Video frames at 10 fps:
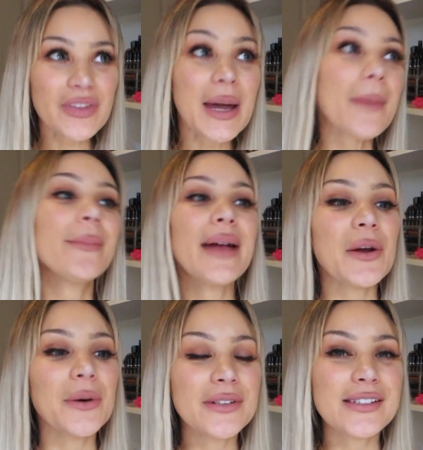but
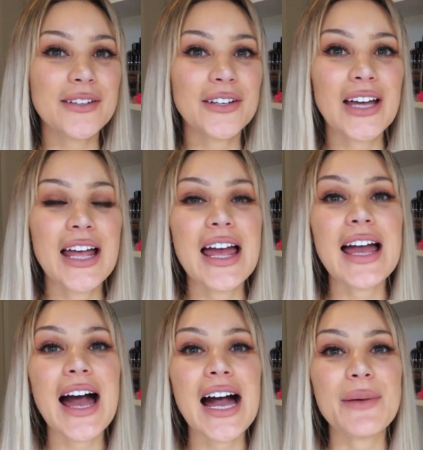also
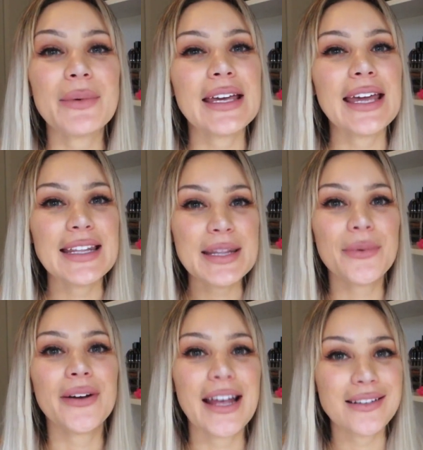getting the
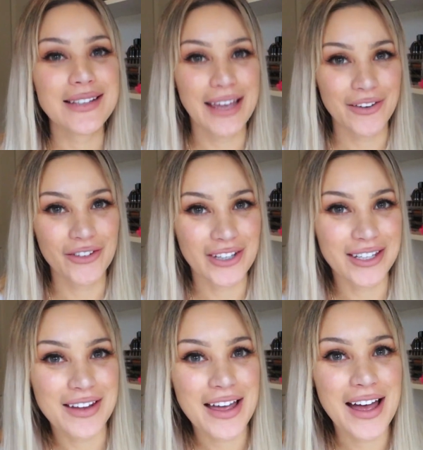pronunciation
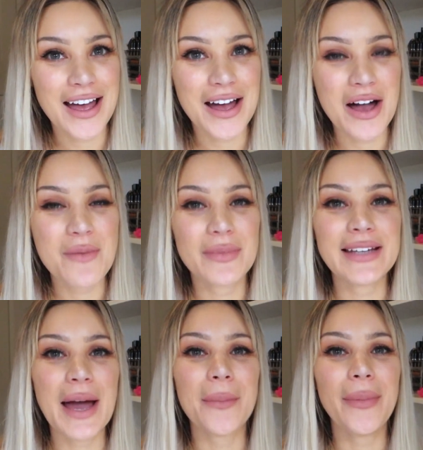
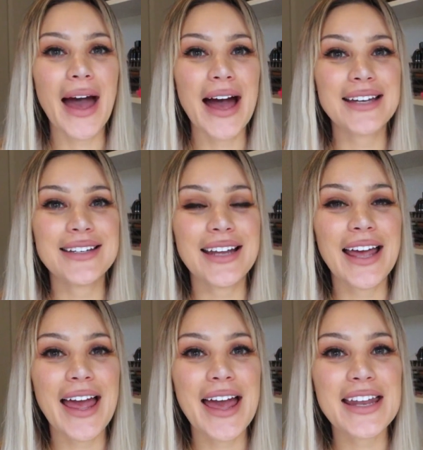down pat.
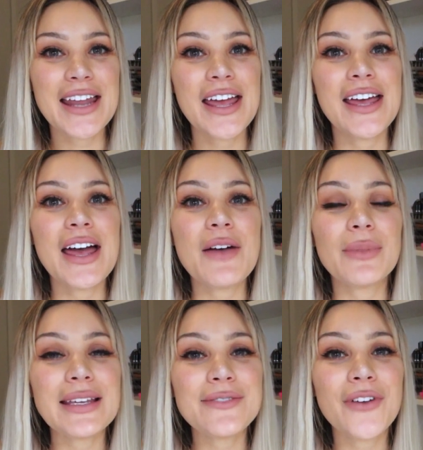And
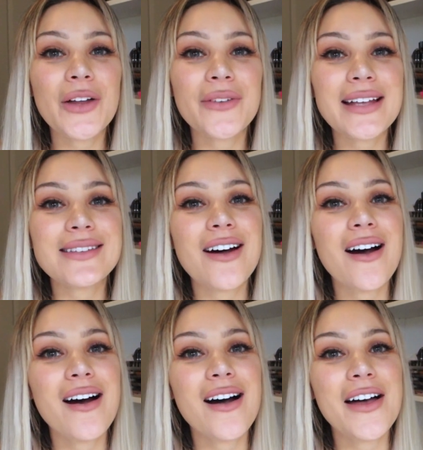please follow us
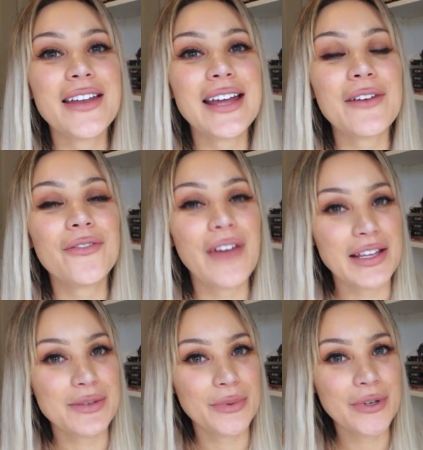on
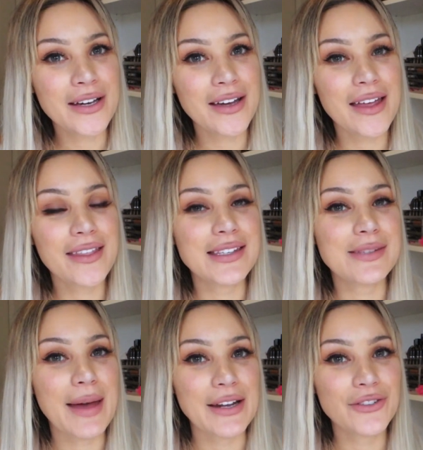Facebook, the
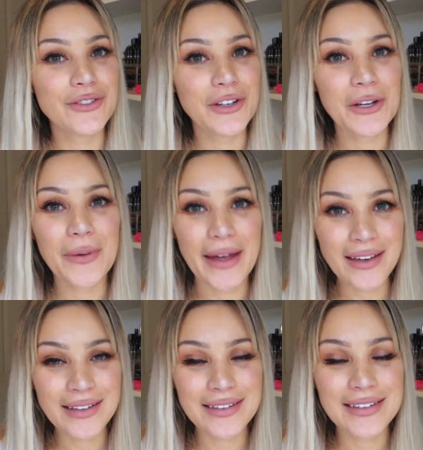Spanish Studio X,